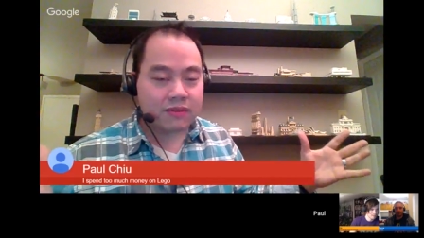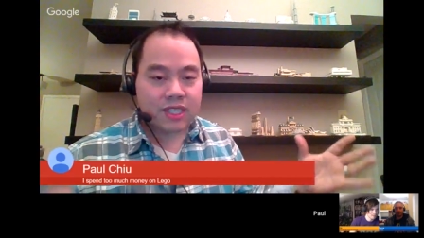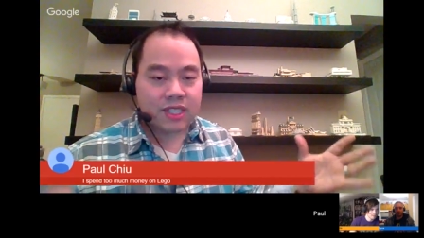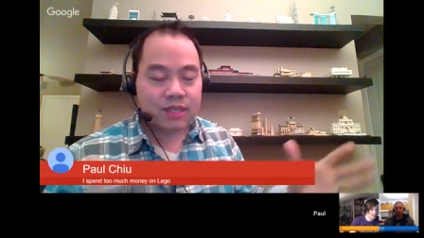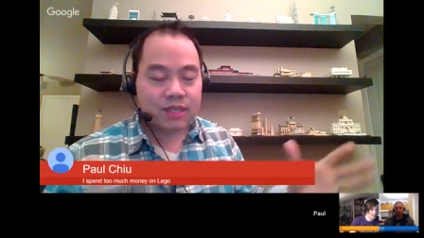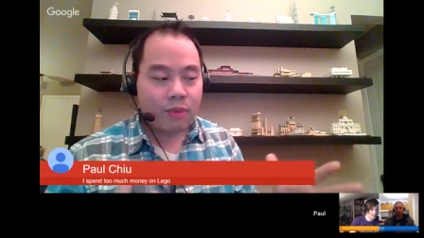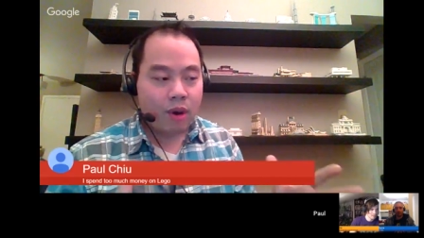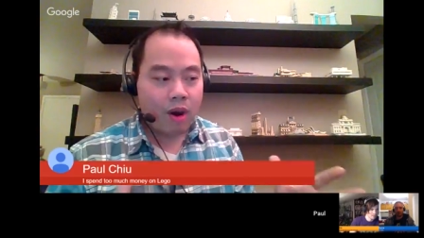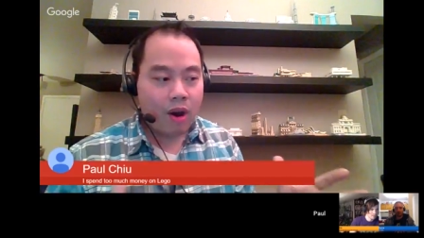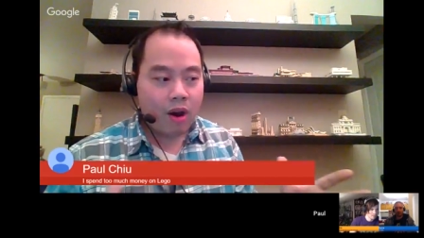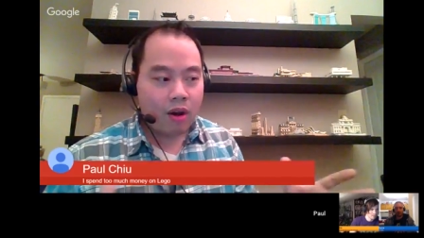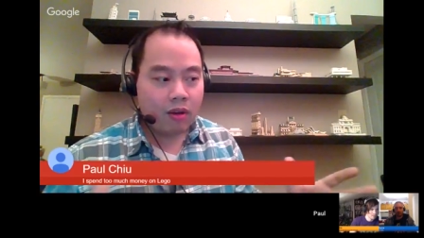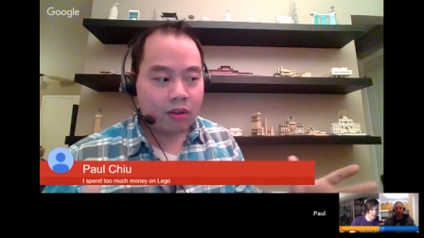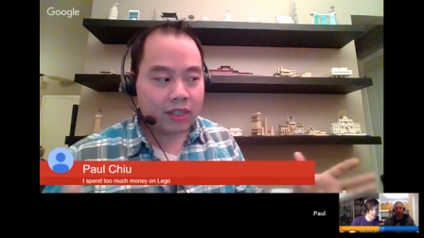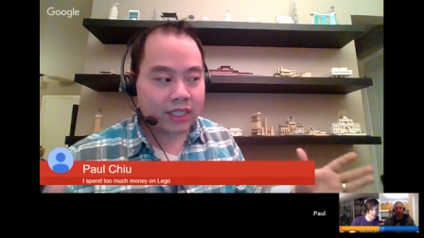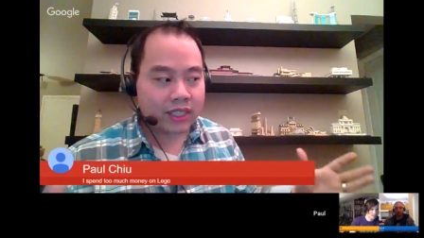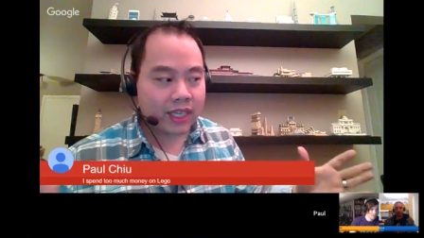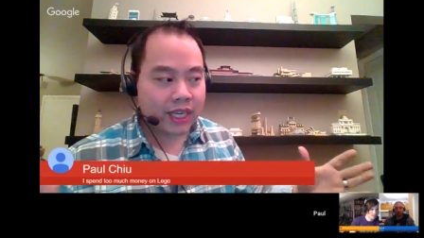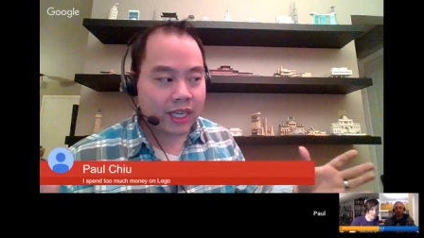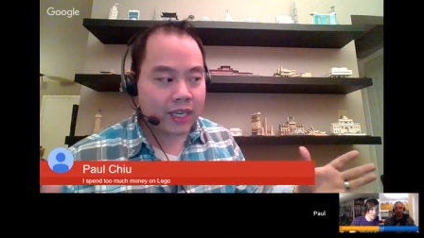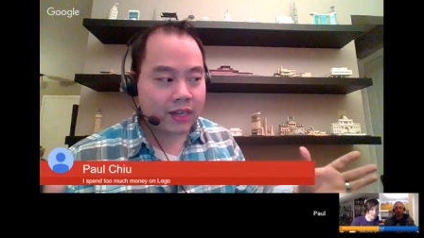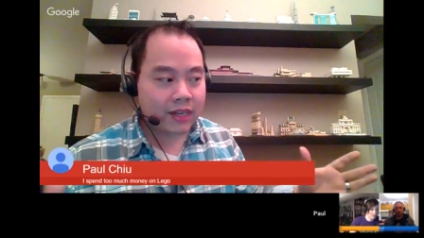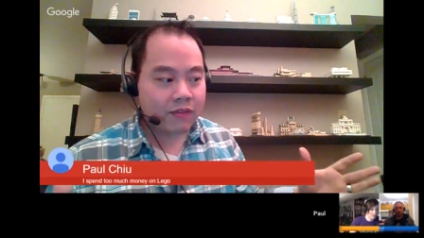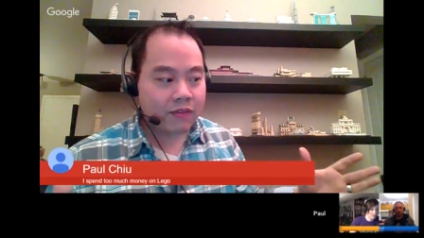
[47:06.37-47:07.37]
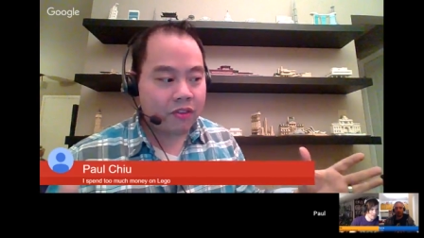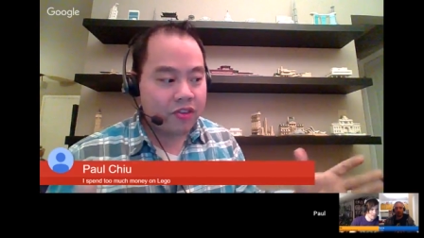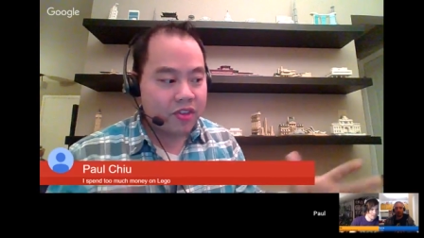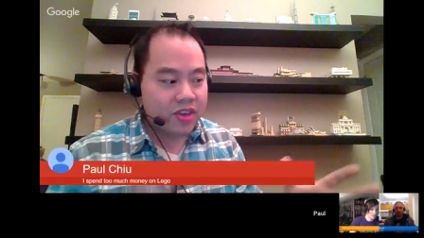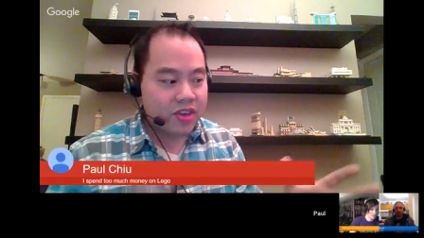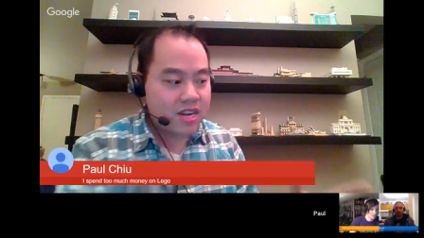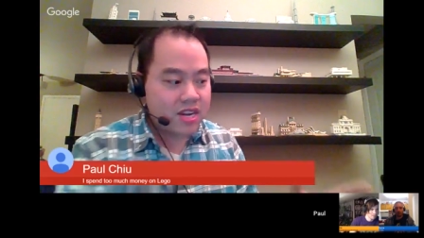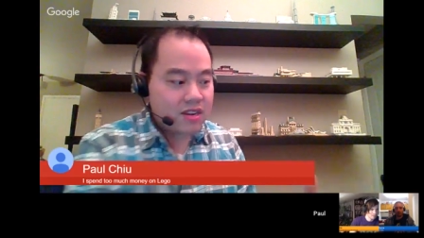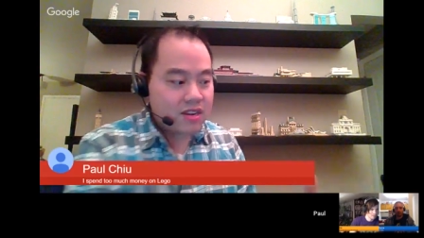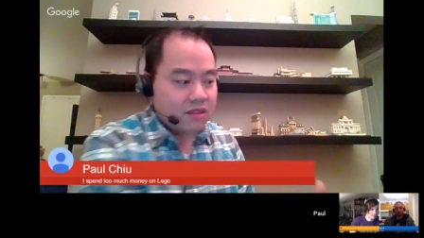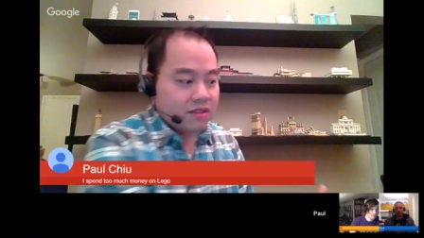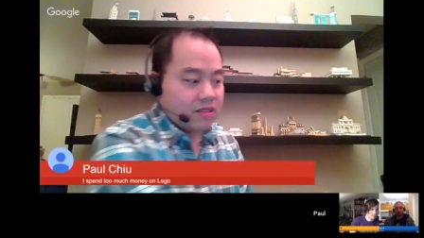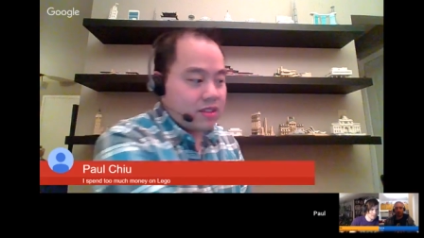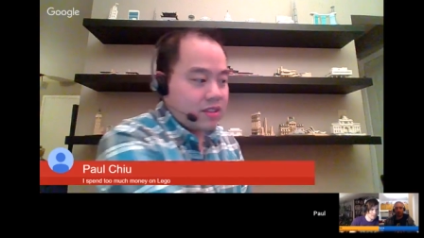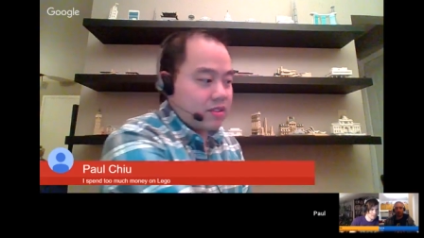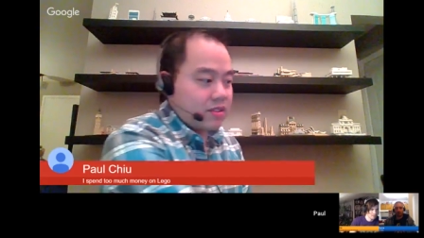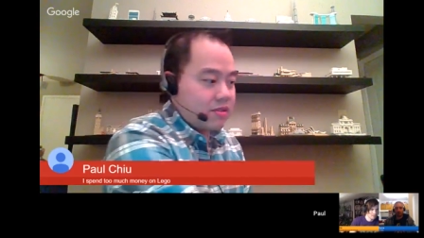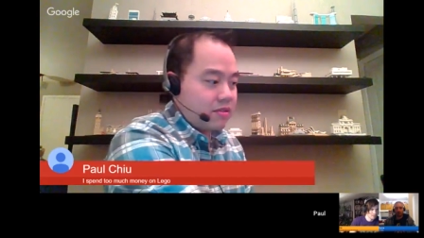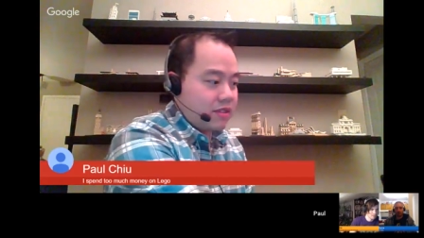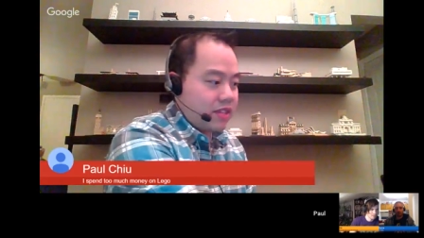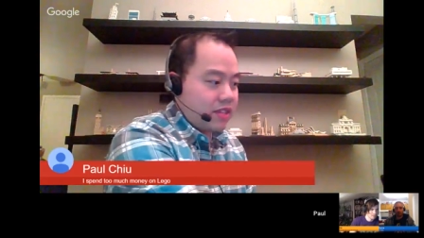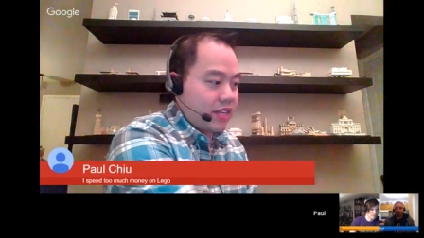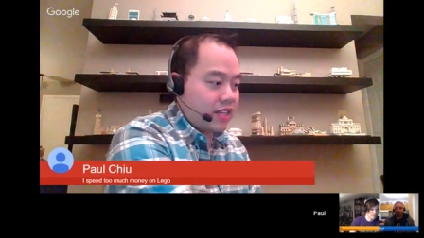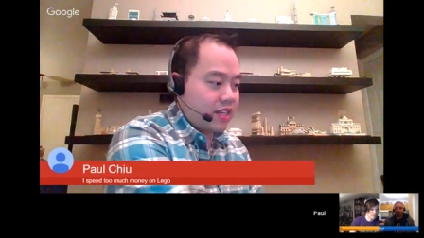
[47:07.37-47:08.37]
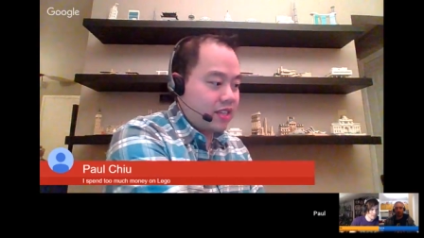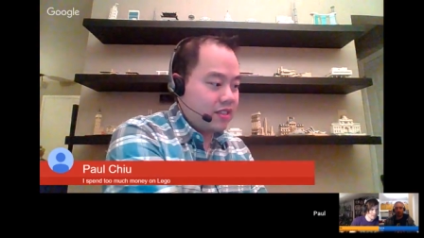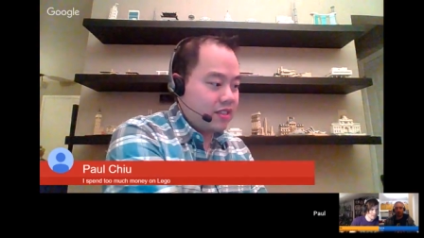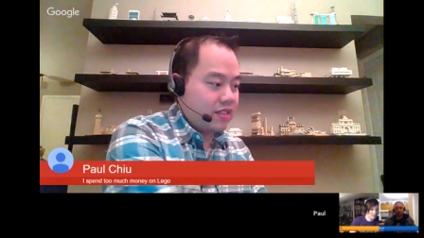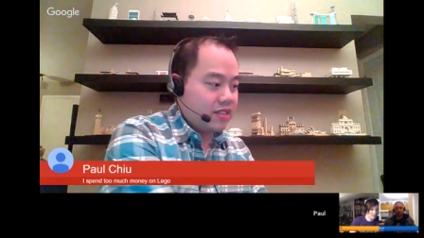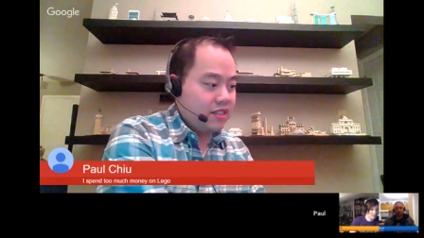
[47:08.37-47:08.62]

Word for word: small and kind of thin, so like